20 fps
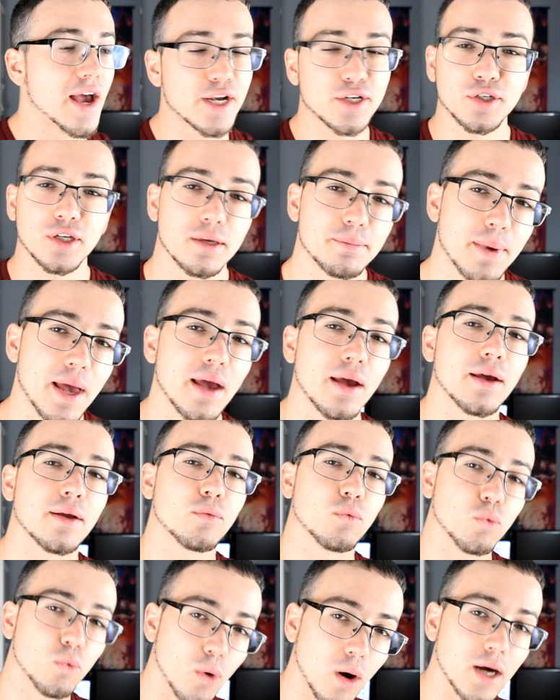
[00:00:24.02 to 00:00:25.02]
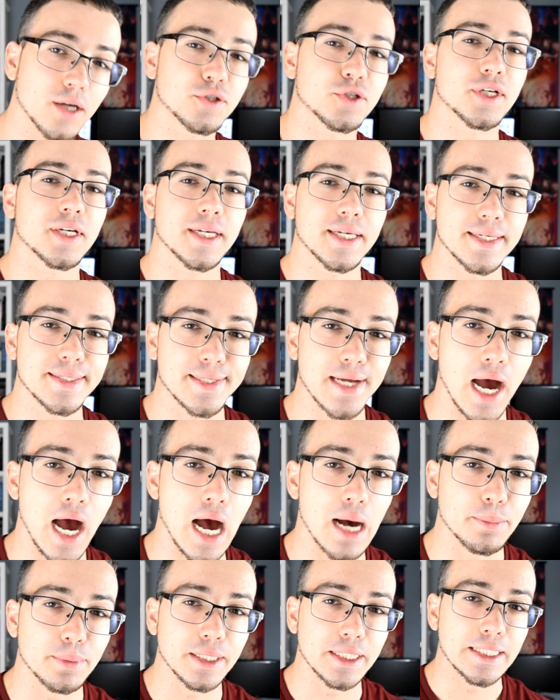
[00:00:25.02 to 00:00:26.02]
actually been watching
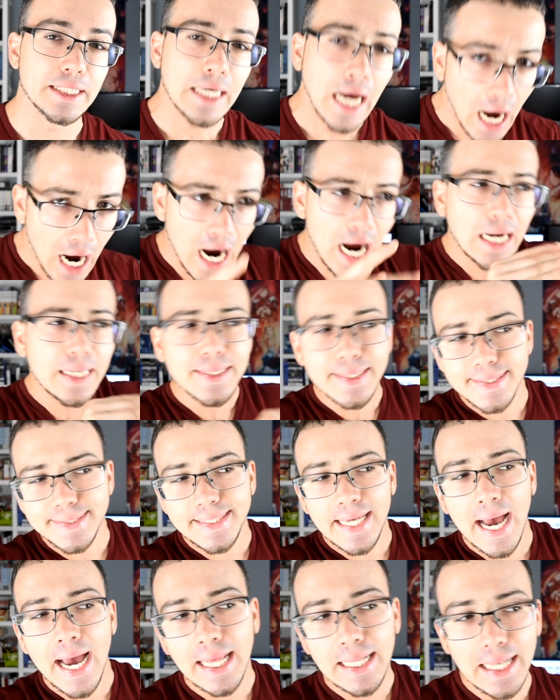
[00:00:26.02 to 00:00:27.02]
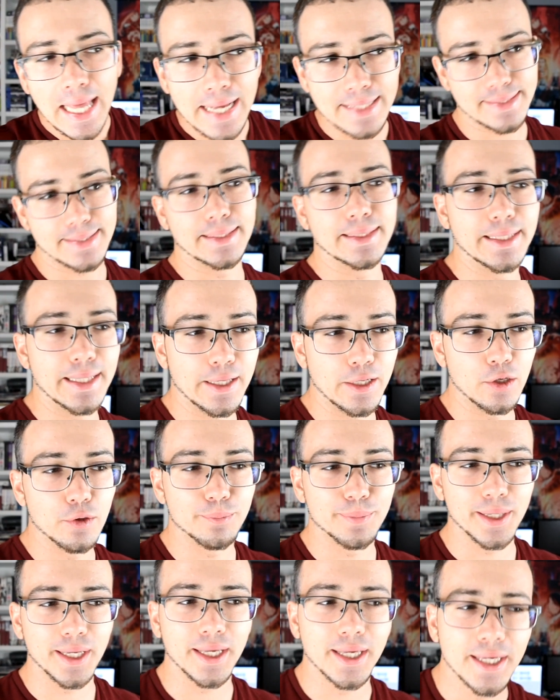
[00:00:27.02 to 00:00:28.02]
Gintama on the sidelines a little
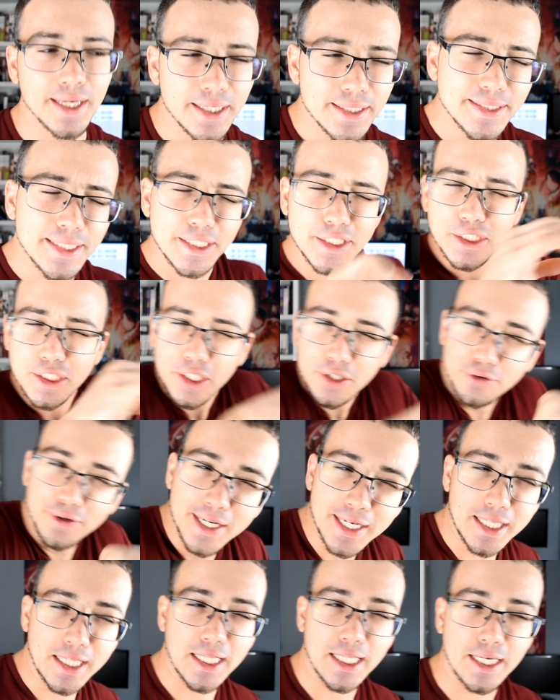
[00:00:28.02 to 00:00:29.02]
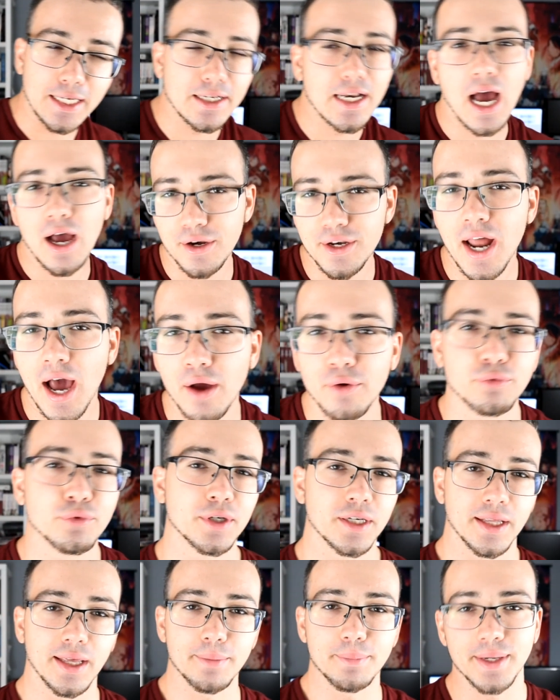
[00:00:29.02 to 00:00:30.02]
bit. Discreetly, not not
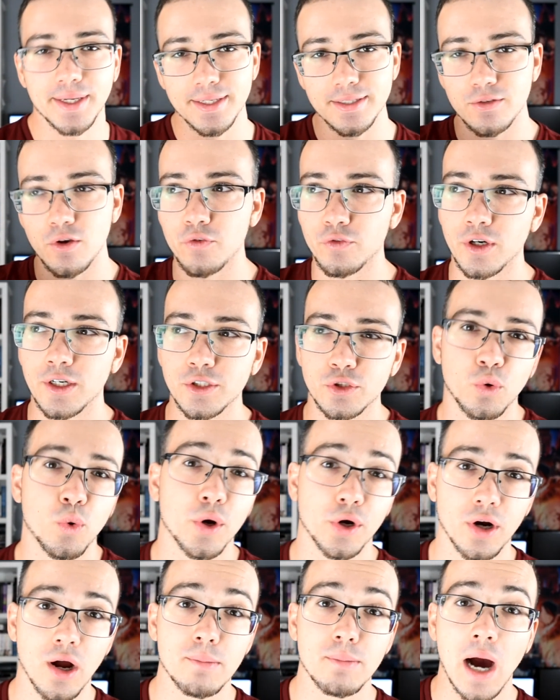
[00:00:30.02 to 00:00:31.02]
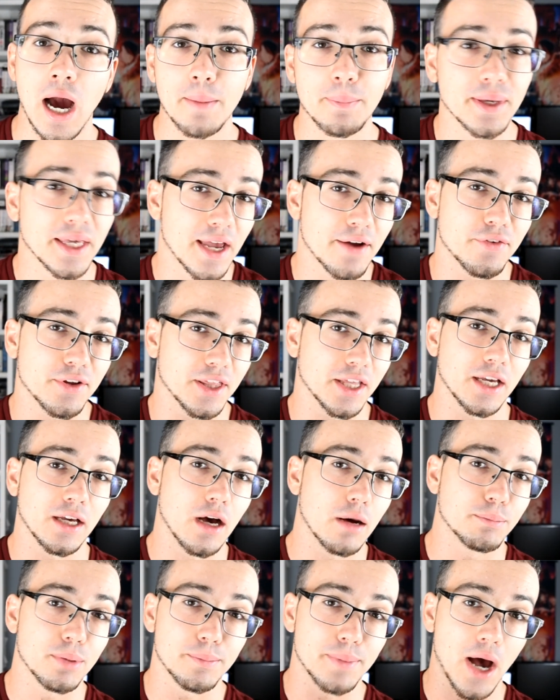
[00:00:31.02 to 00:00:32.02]
really, because over on Twitter I'm hyping everything
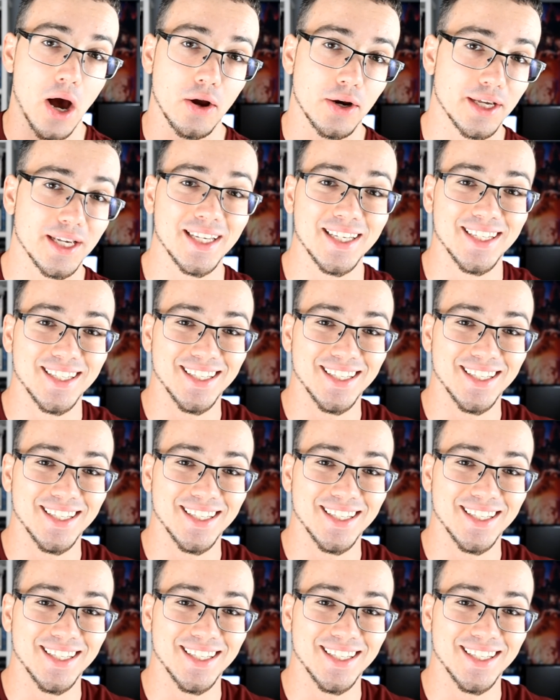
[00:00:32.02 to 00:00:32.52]
up about it.